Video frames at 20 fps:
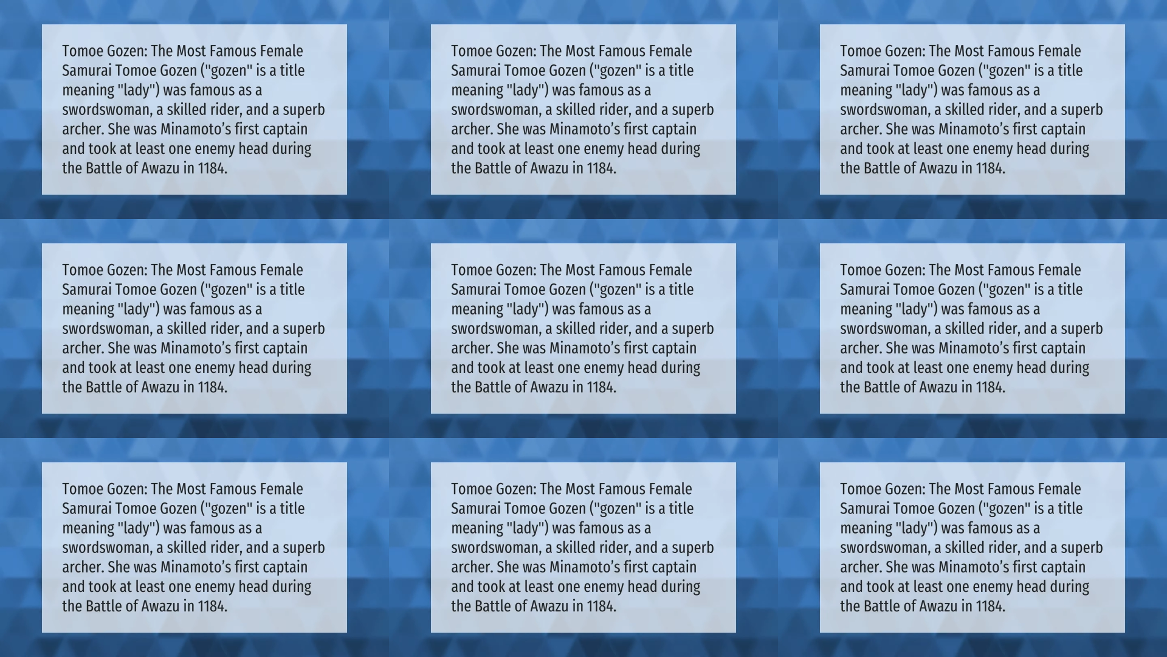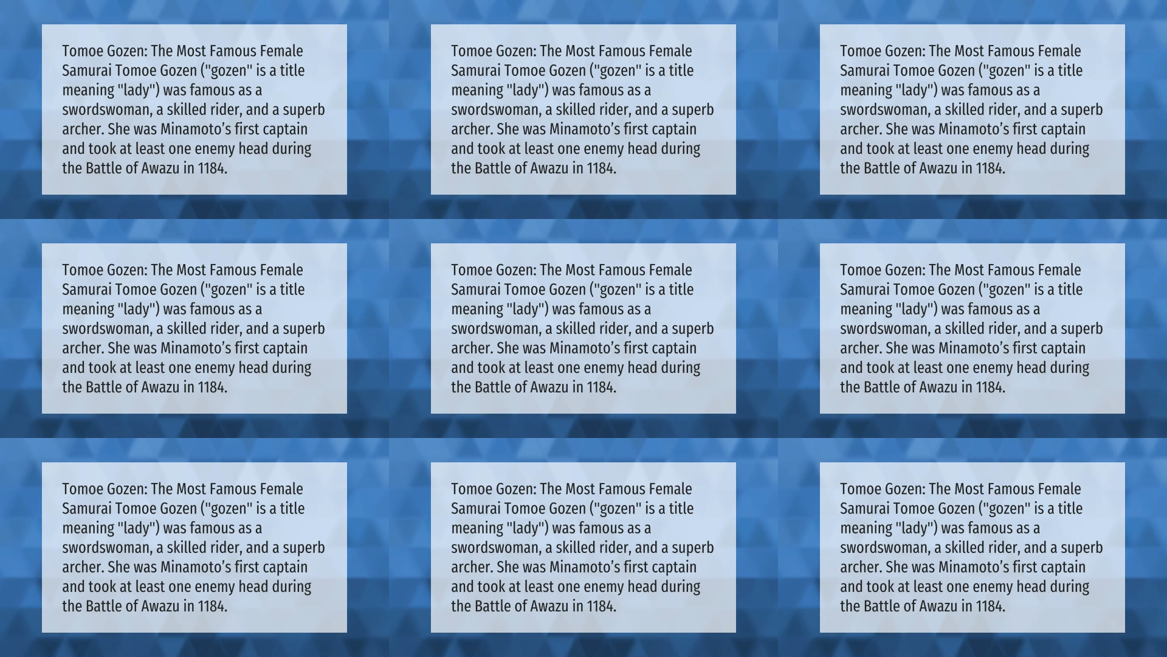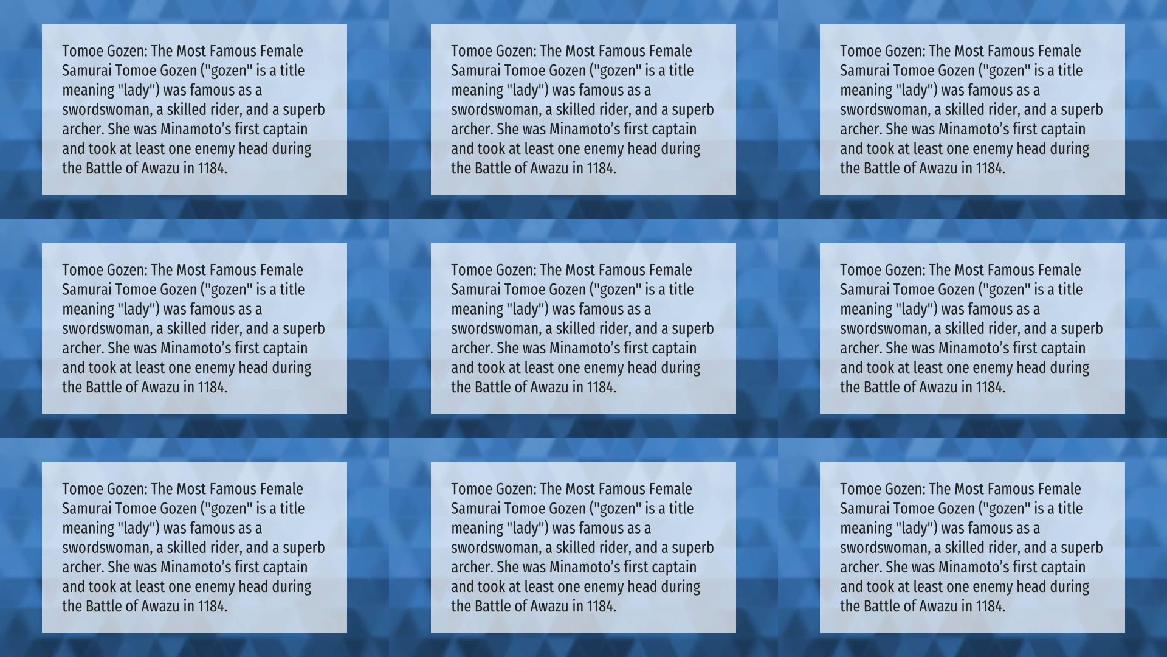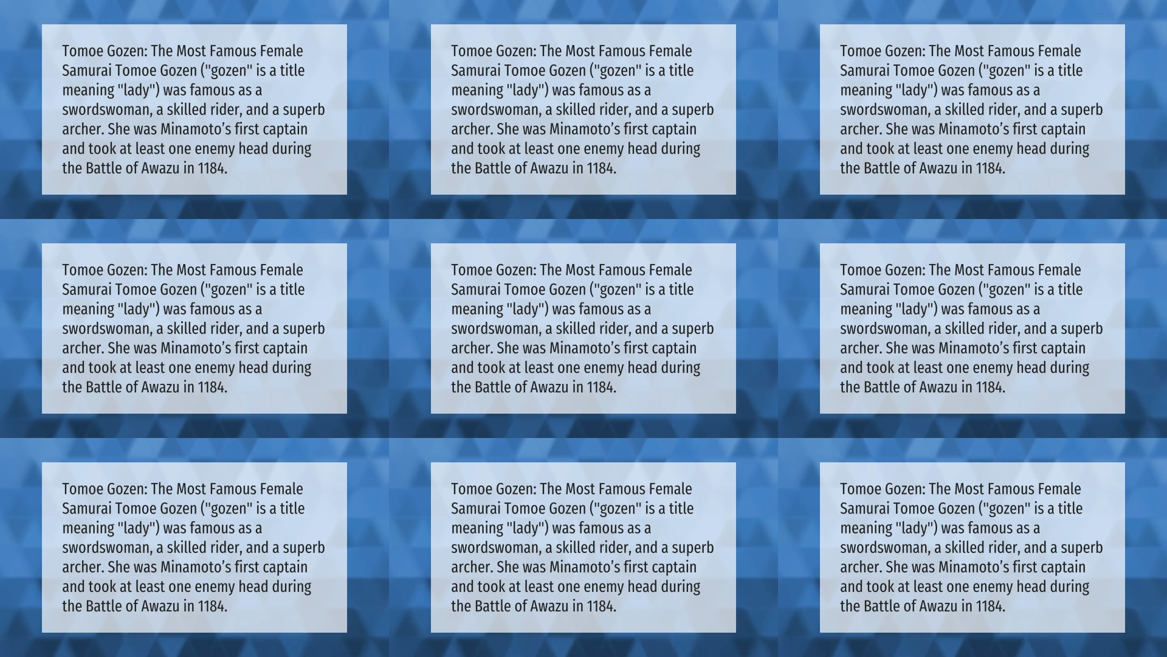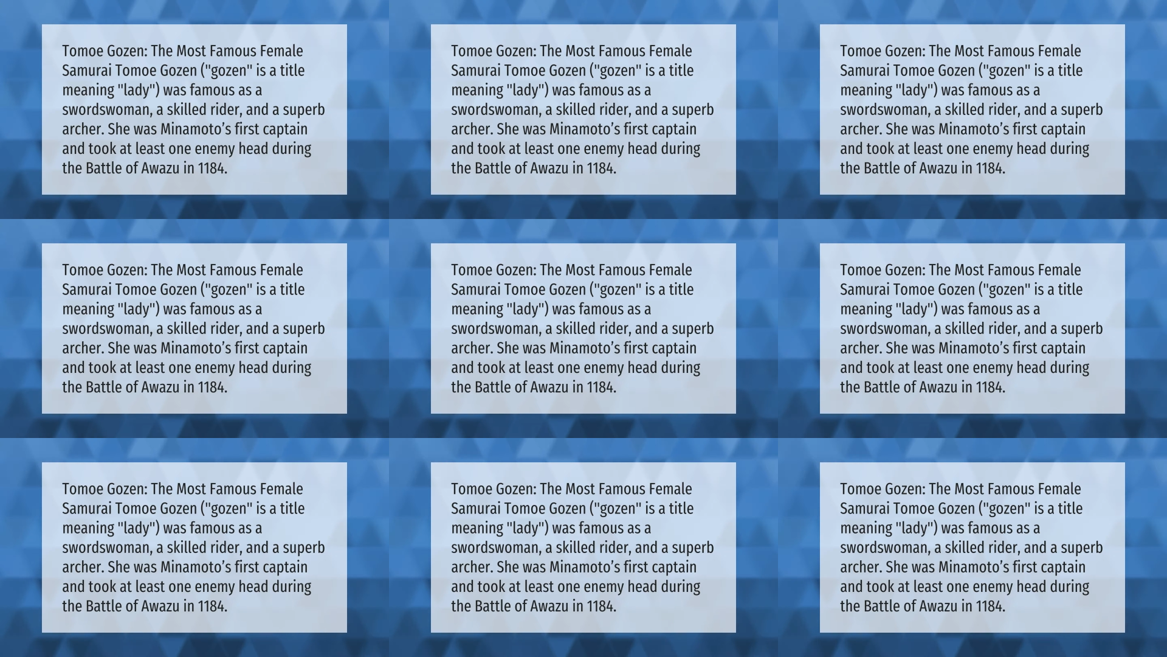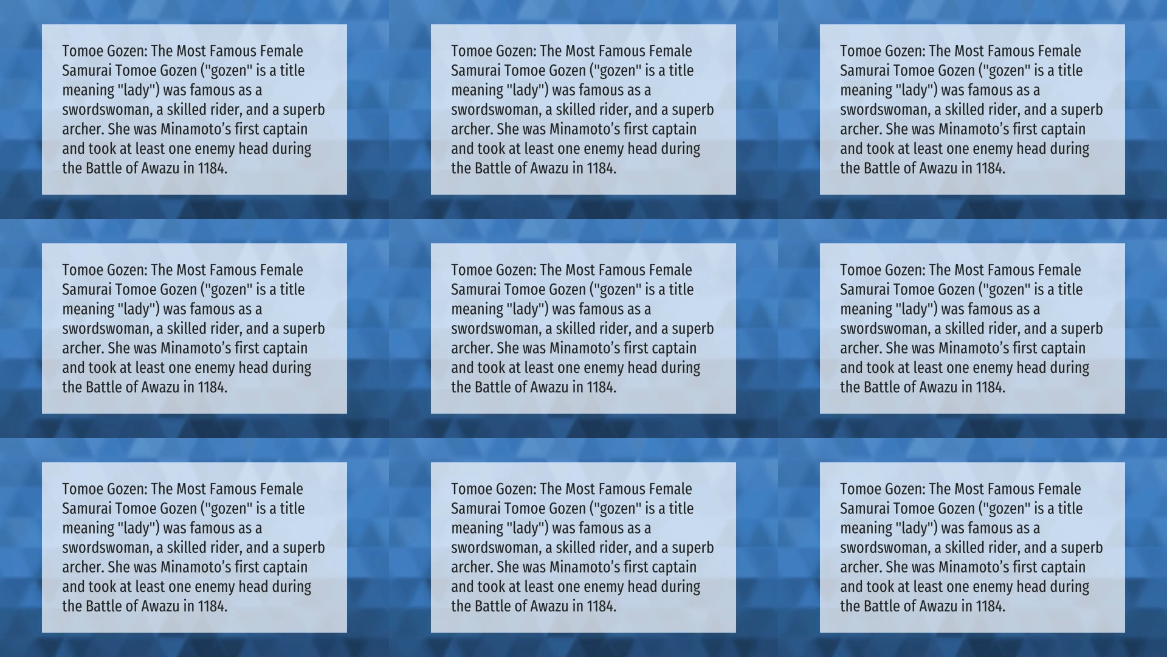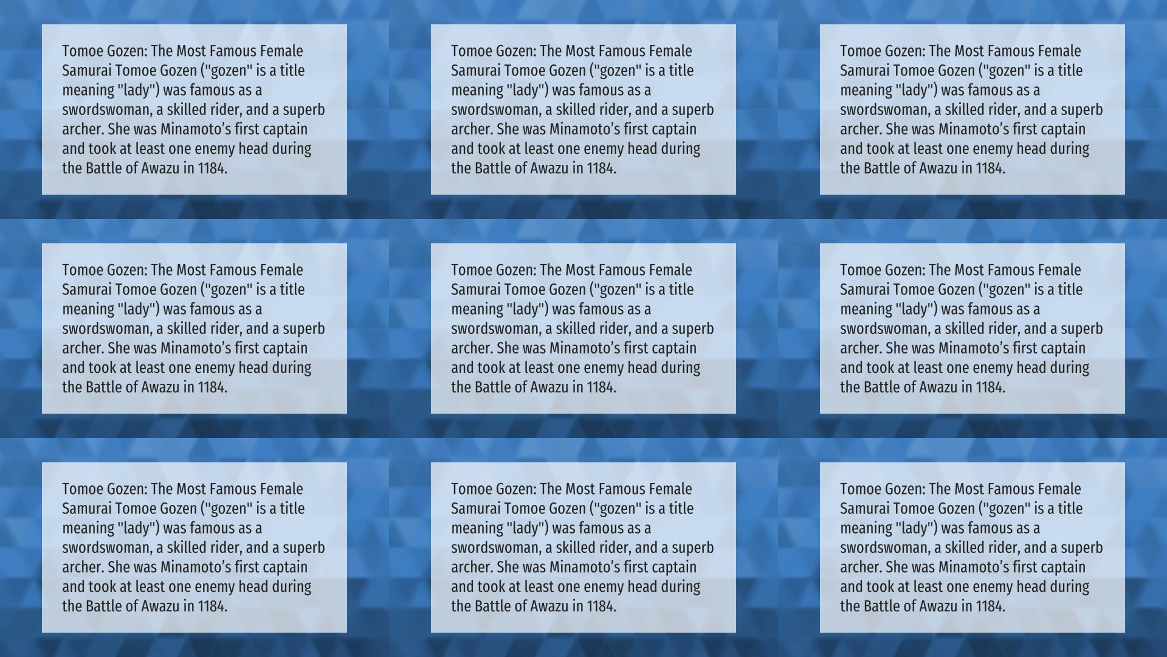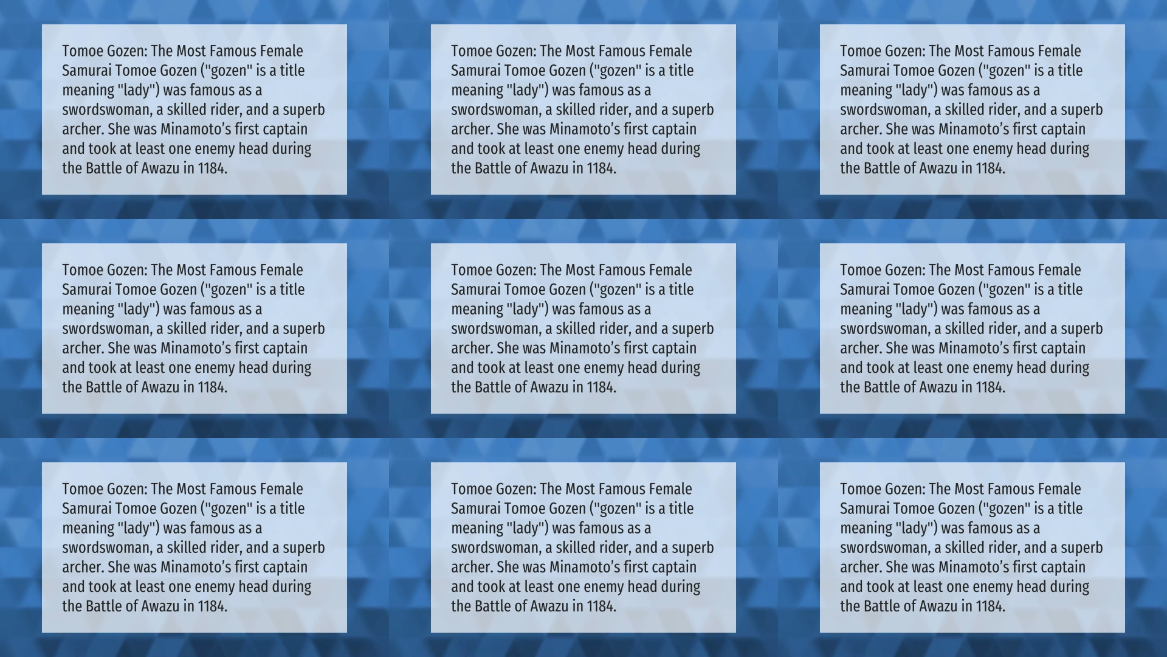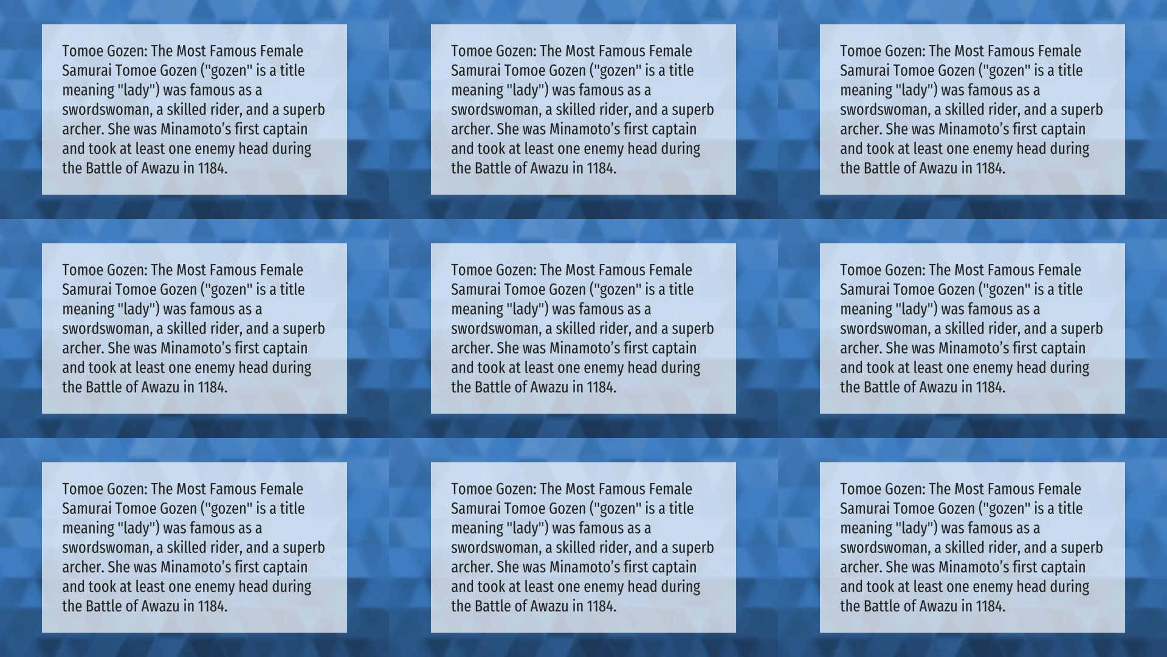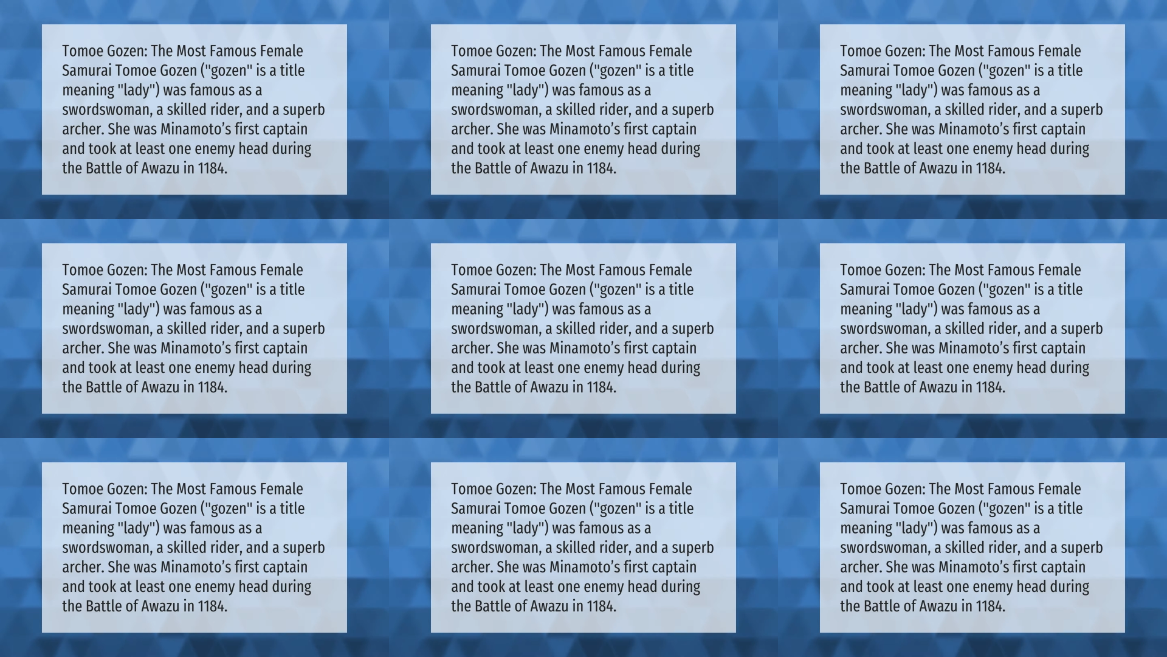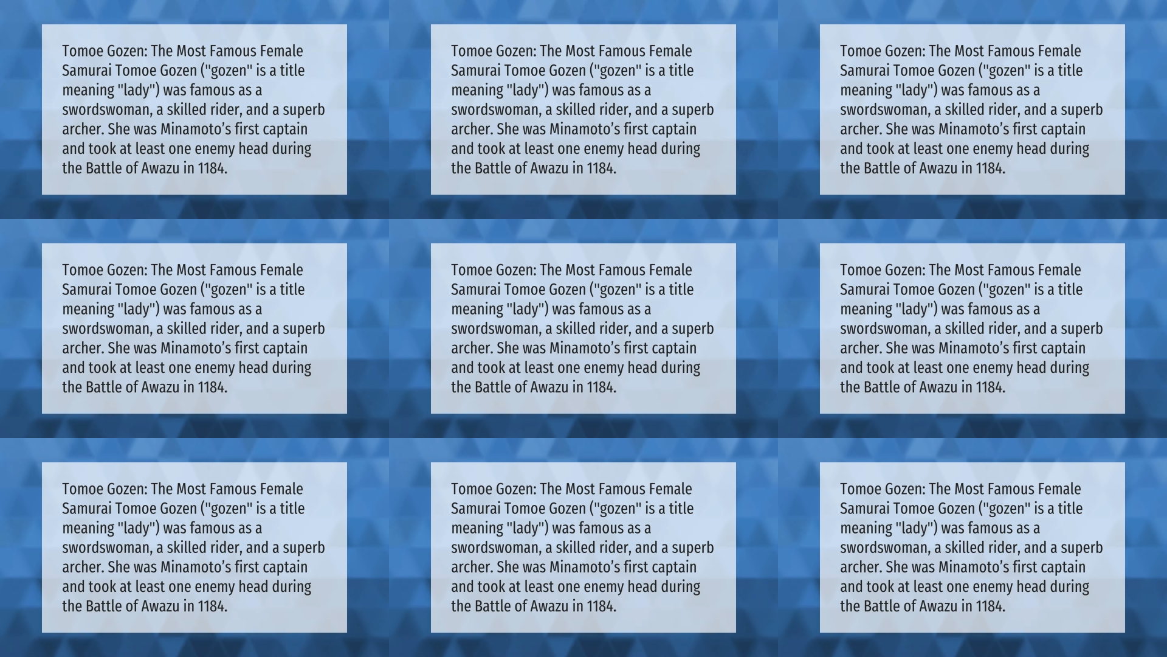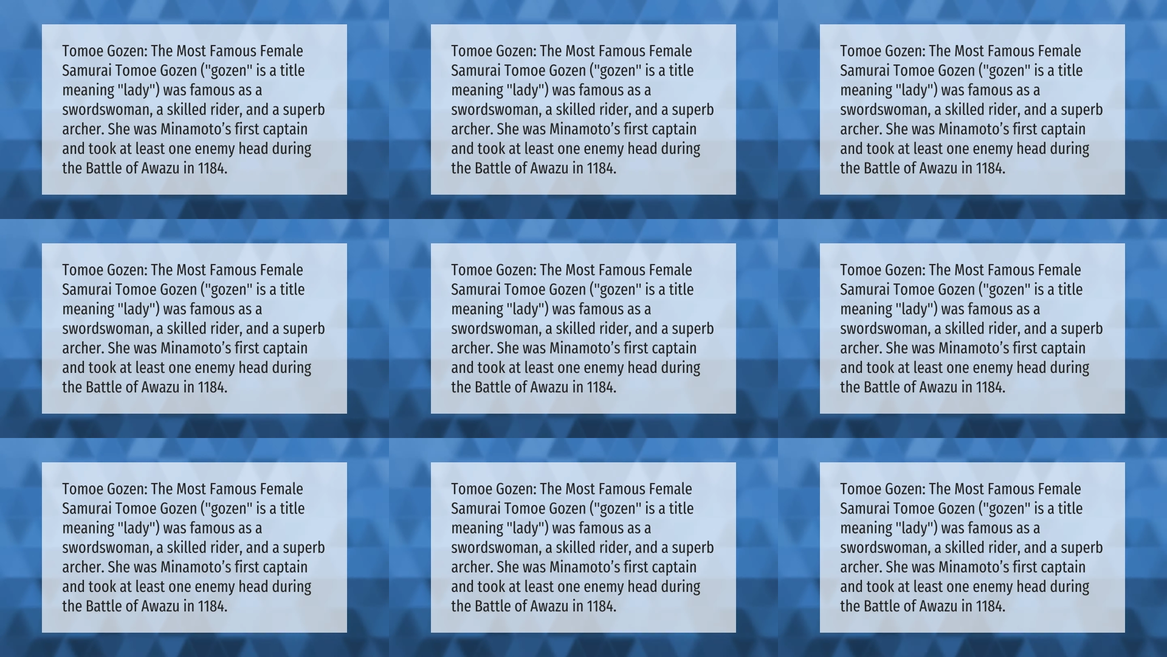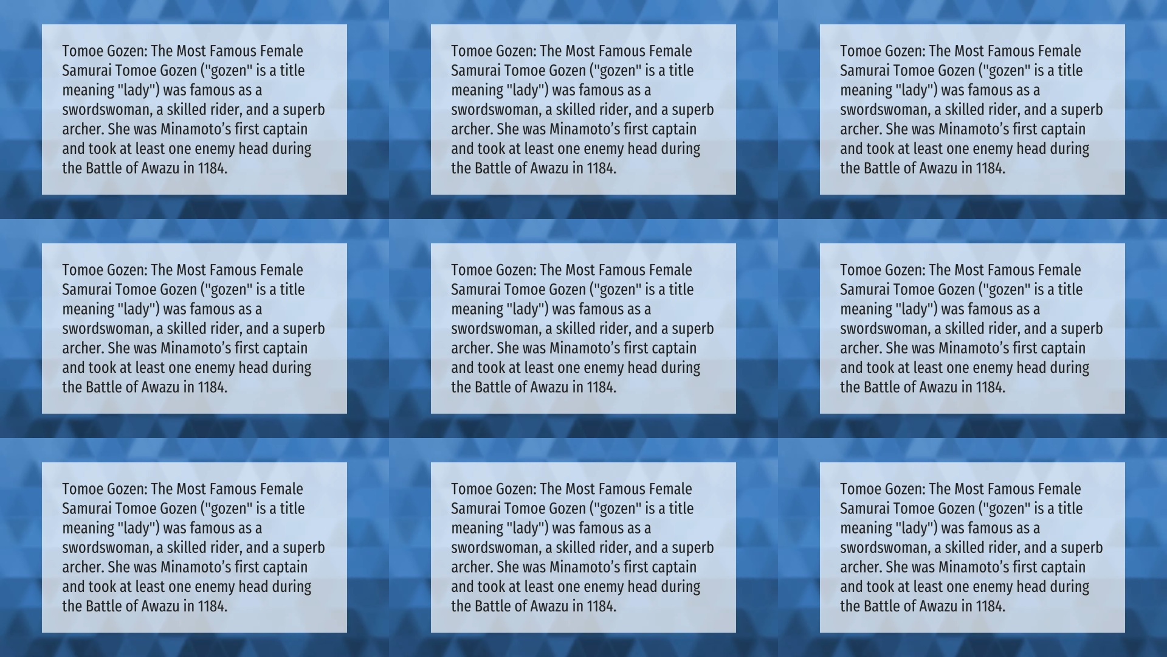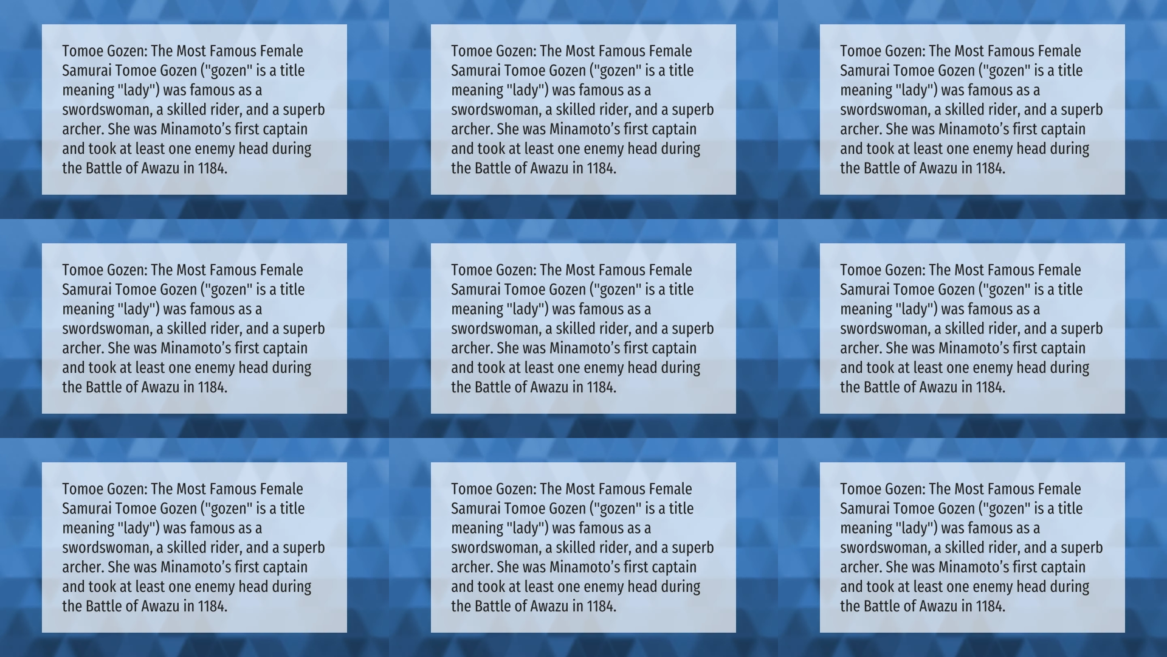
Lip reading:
Nobody's mouth can be seen.